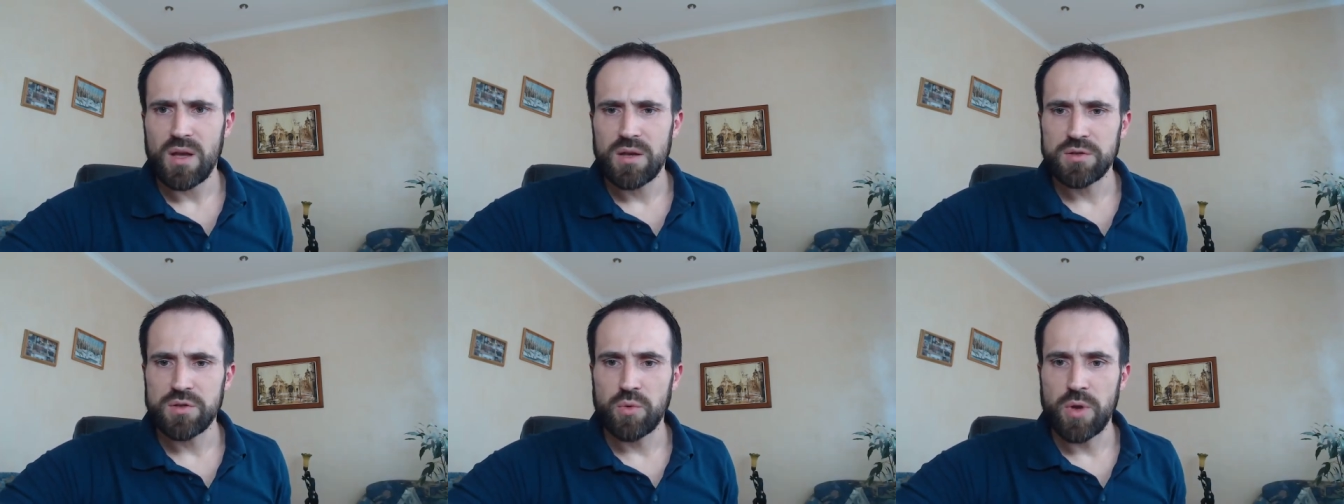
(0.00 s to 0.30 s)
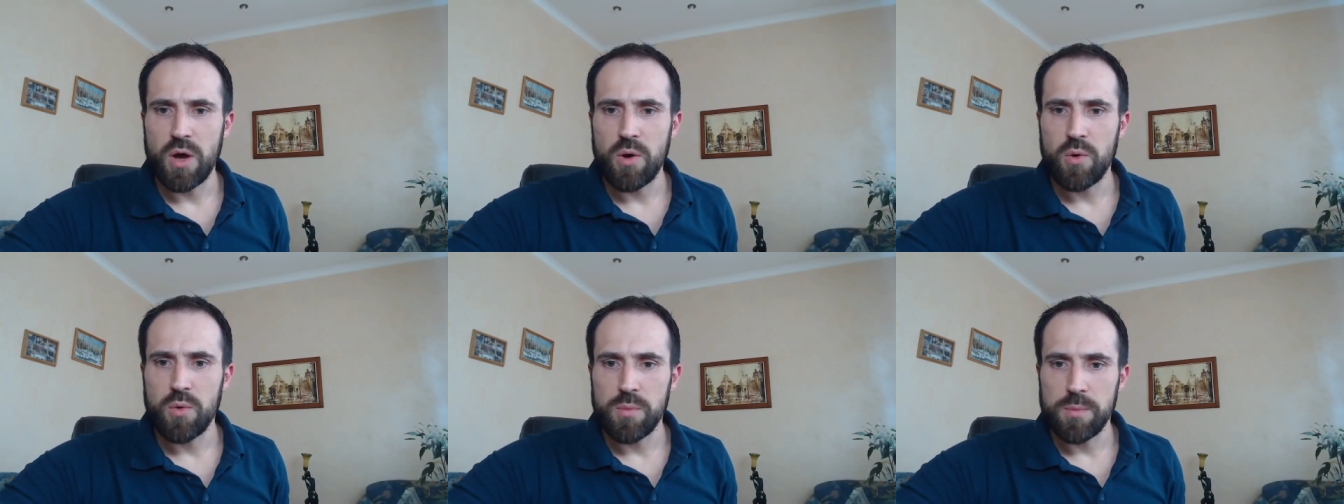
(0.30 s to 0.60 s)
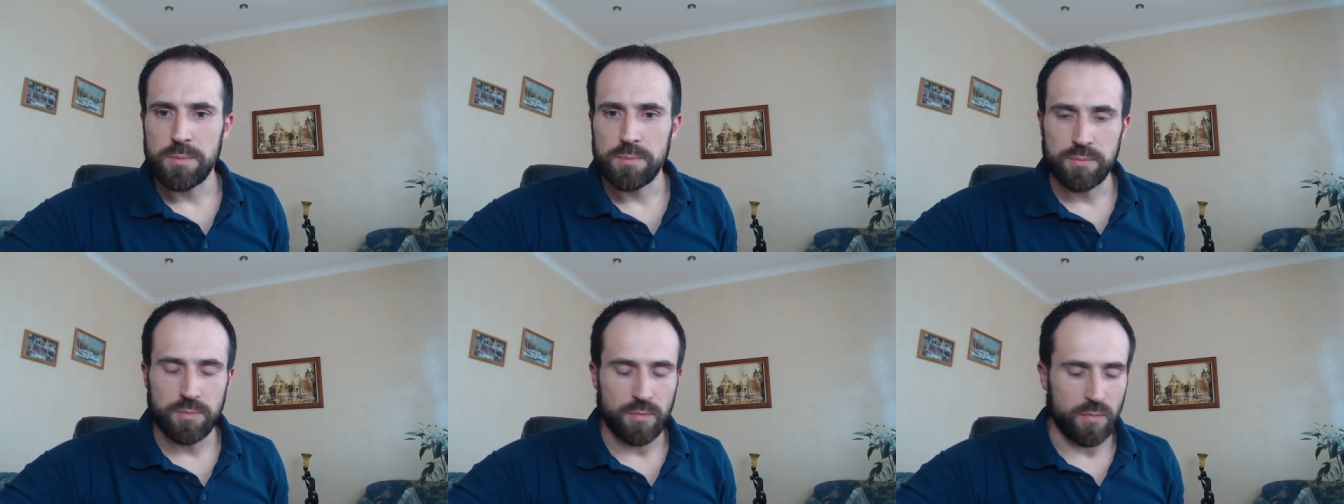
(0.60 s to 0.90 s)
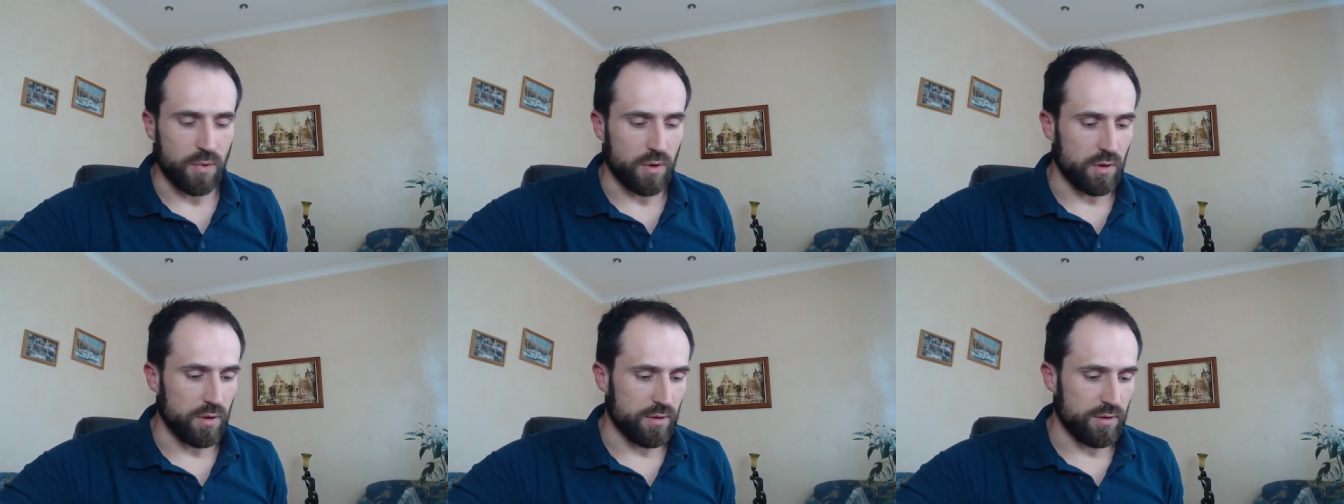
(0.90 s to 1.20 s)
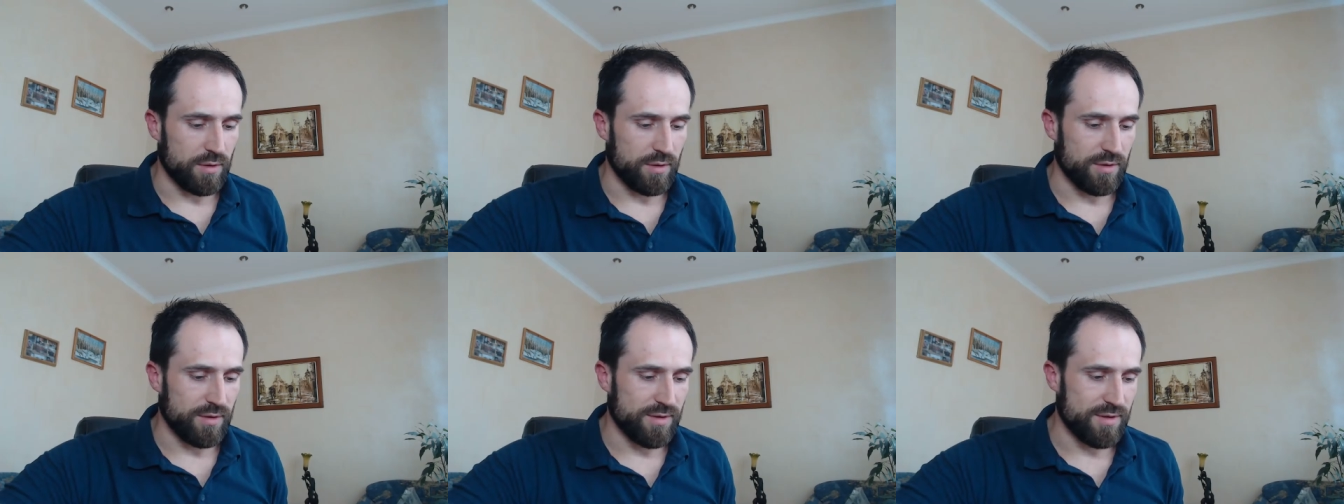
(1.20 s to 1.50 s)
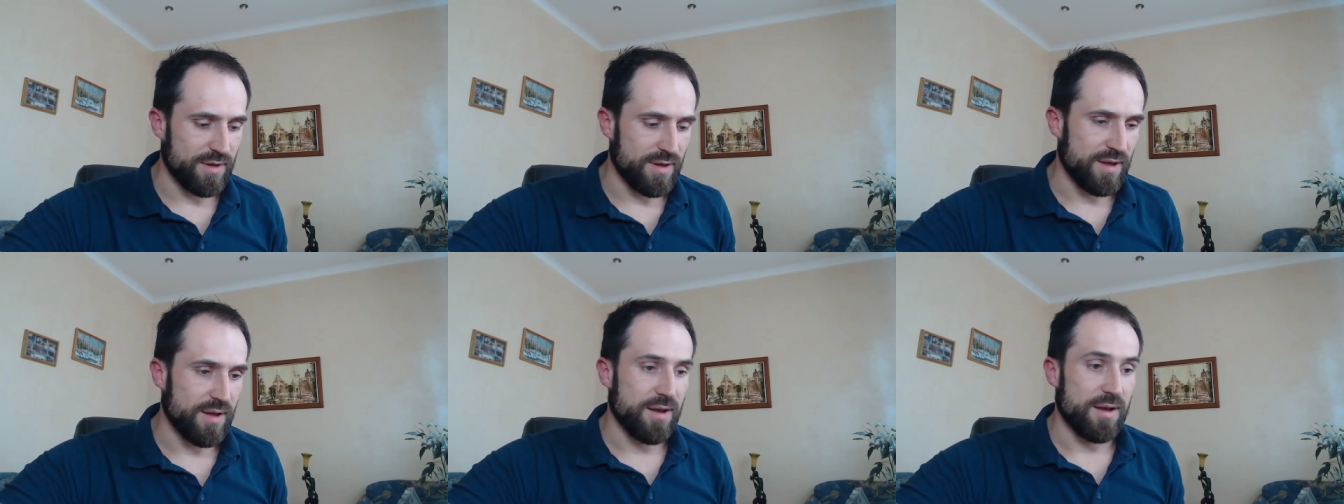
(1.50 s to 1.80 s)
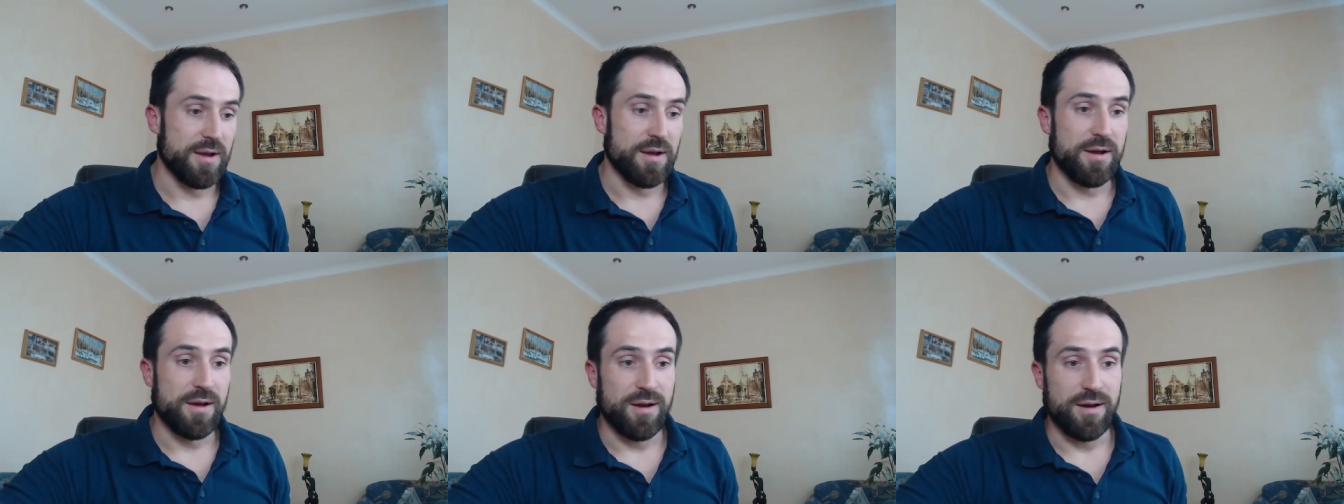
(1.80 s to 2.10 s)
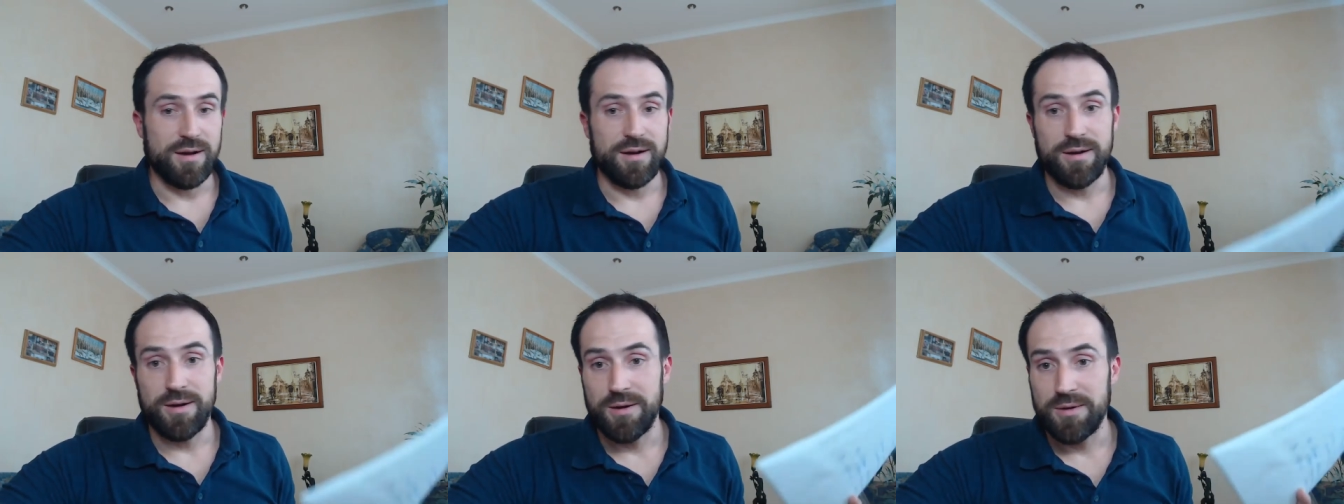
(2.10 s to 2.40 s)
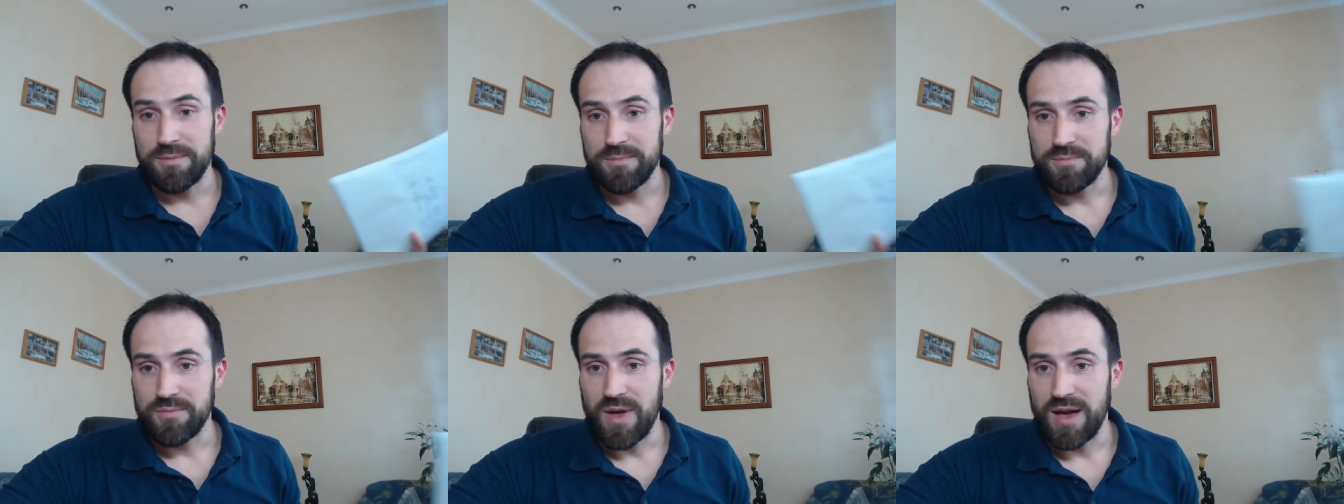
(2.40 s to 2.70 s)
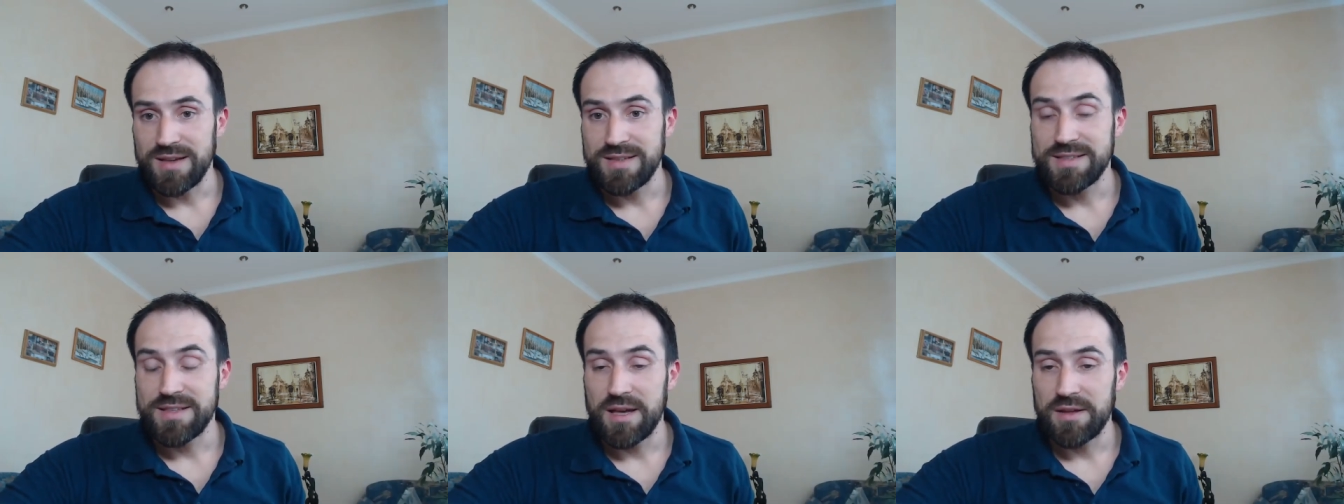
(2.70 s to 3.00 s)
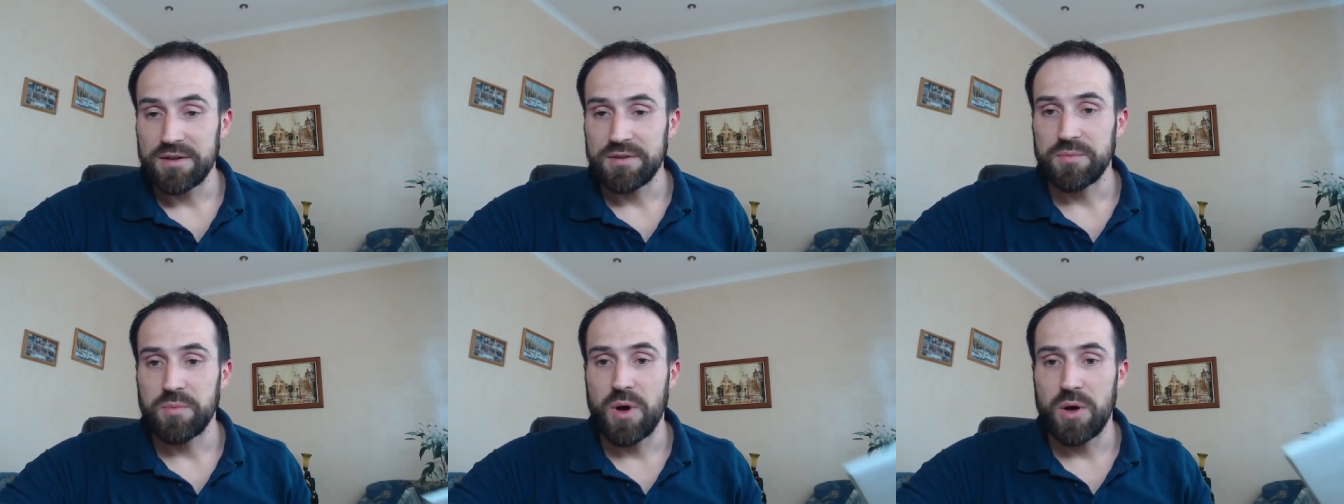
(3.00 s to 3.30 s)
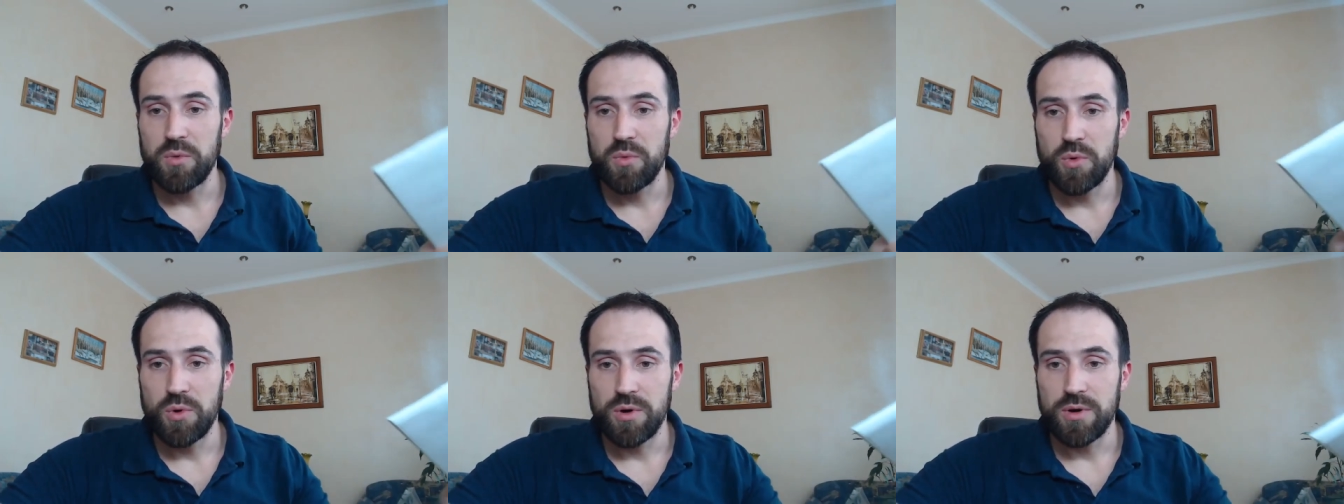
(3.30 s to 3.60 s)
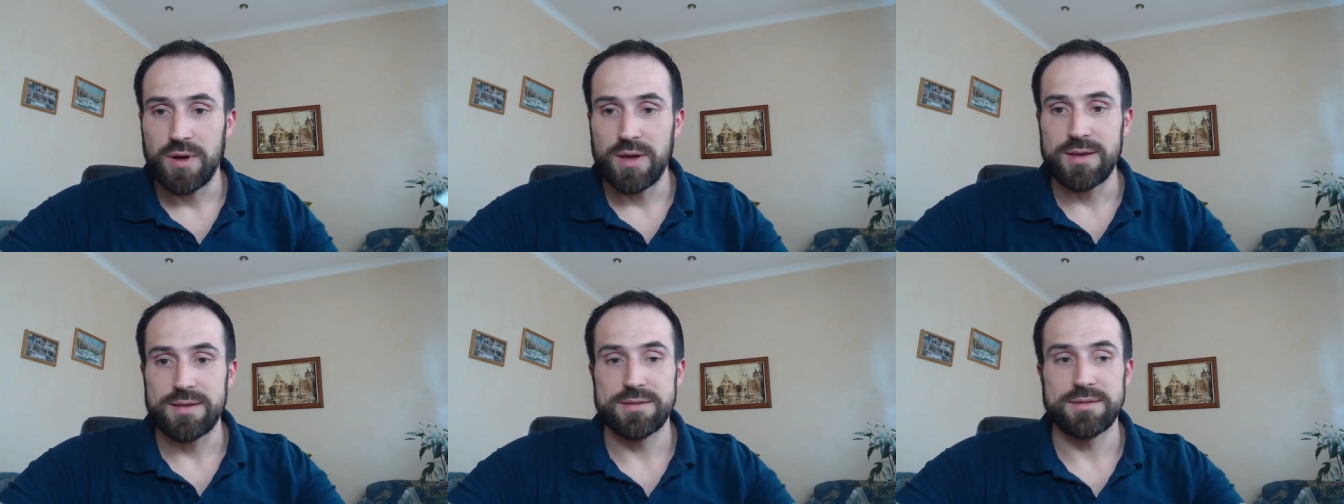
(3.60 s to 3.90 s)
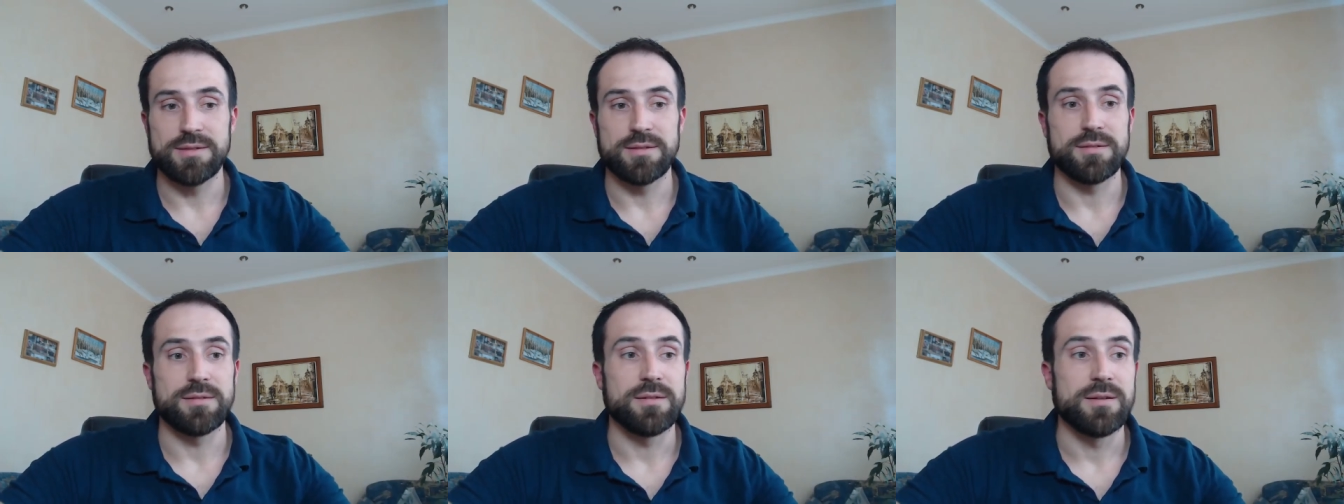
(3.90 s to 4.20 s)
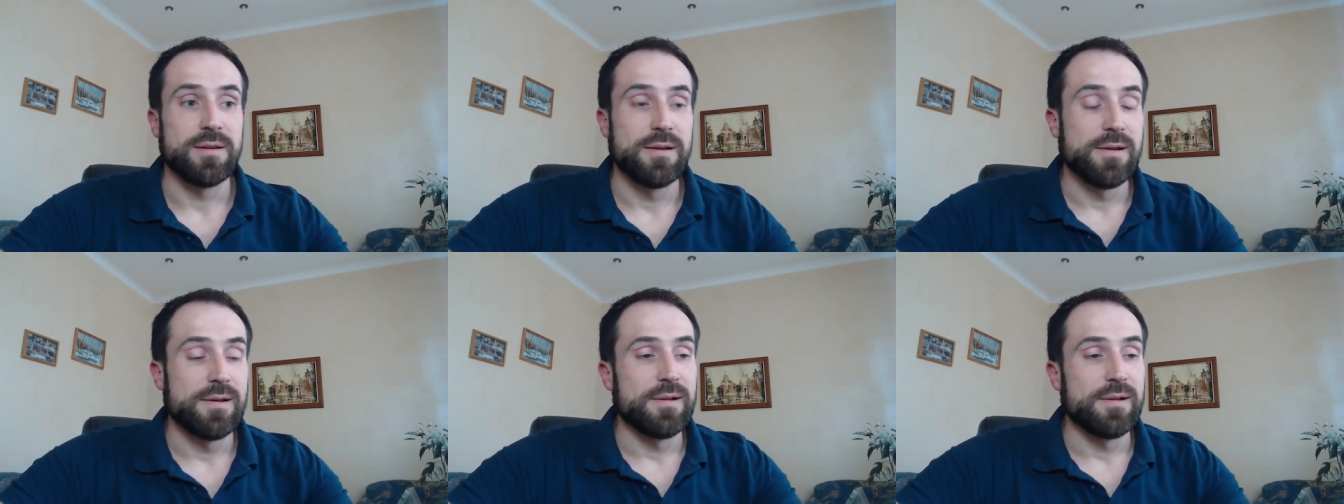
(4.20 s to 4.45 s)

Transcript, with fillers: So now I started my work as a,